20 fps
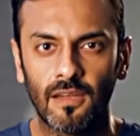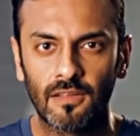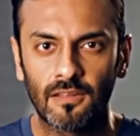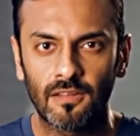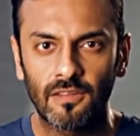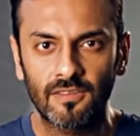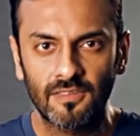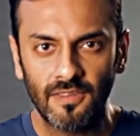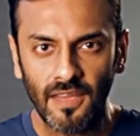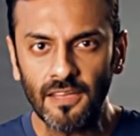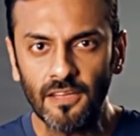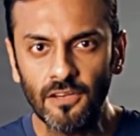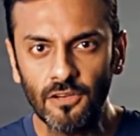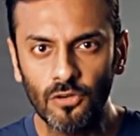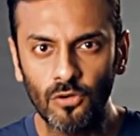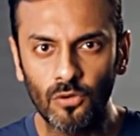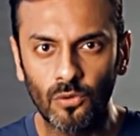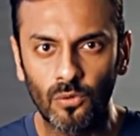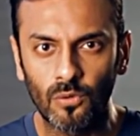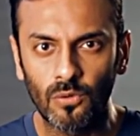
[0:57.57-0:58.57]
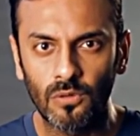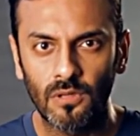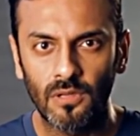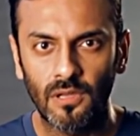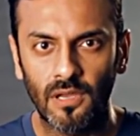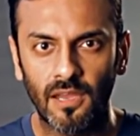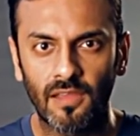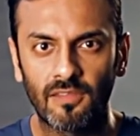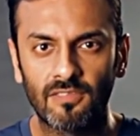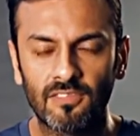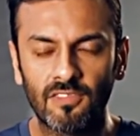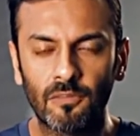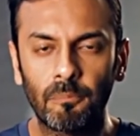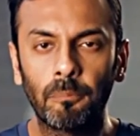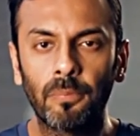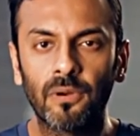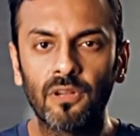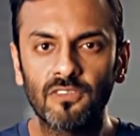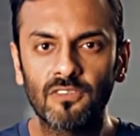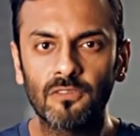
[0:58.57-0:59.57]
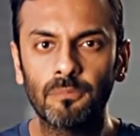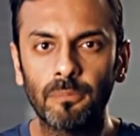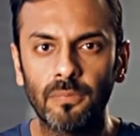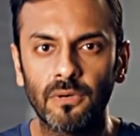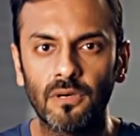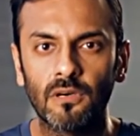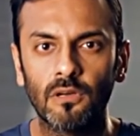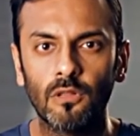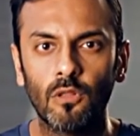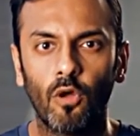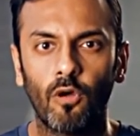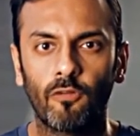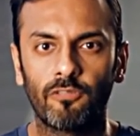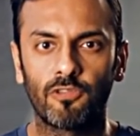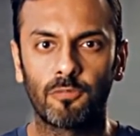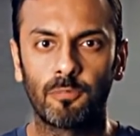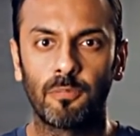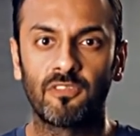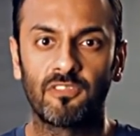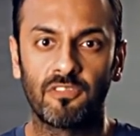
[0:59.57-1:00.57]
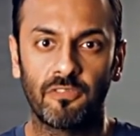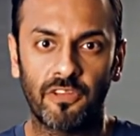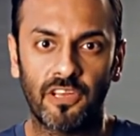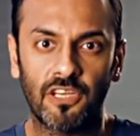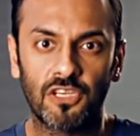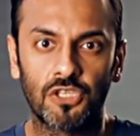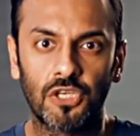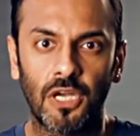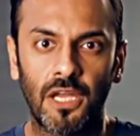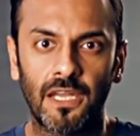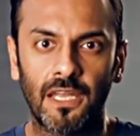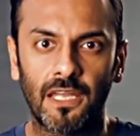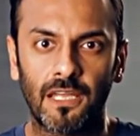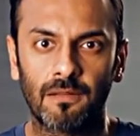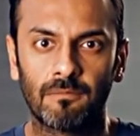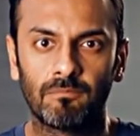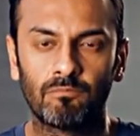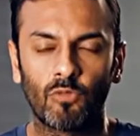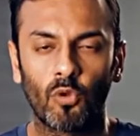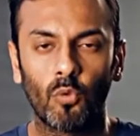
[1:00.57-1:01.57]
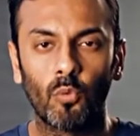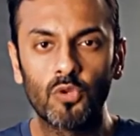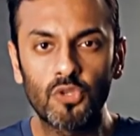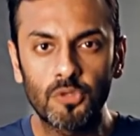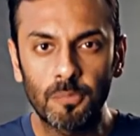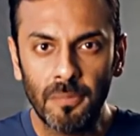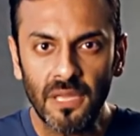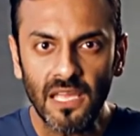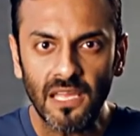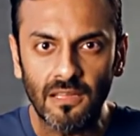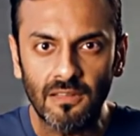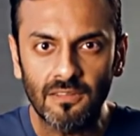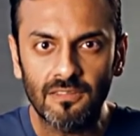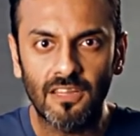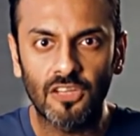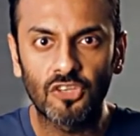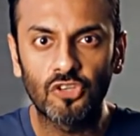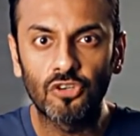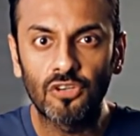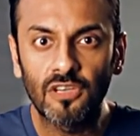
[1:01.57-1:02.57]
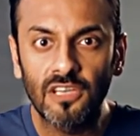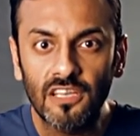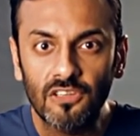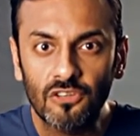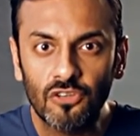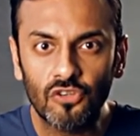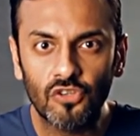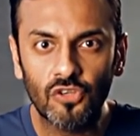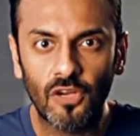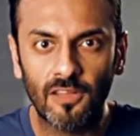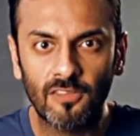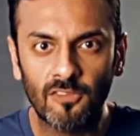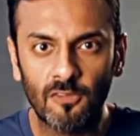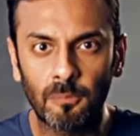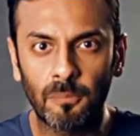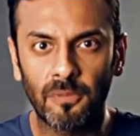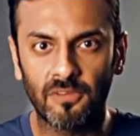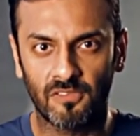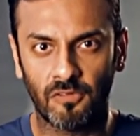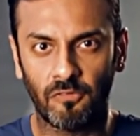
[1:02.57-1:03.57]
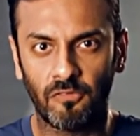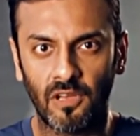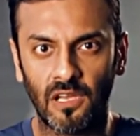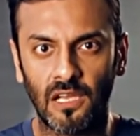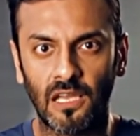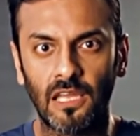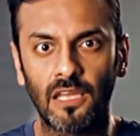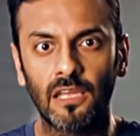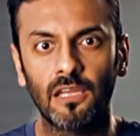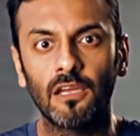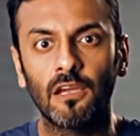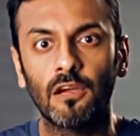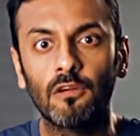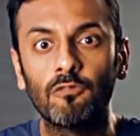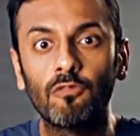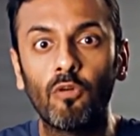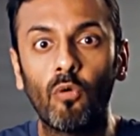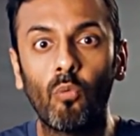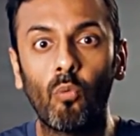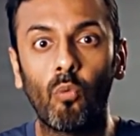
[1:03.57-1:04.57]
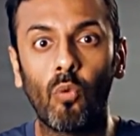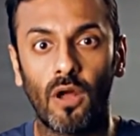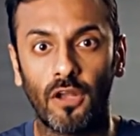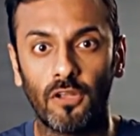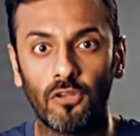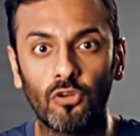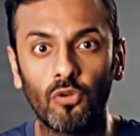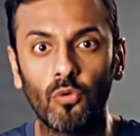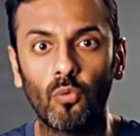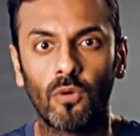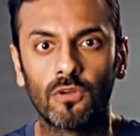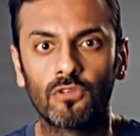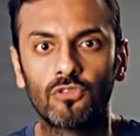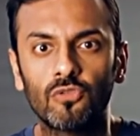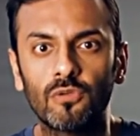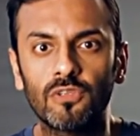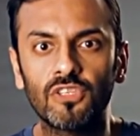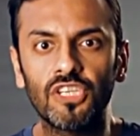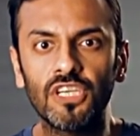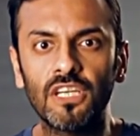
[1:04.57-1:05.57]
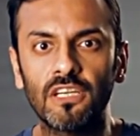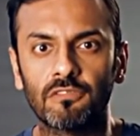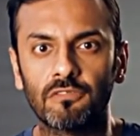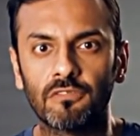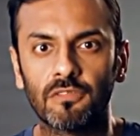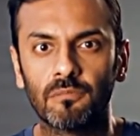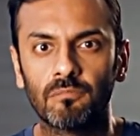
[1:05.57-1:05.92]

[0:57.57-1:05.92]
The second rule is the principle of specific training, which means that you need to train specifically for what you want to achieve.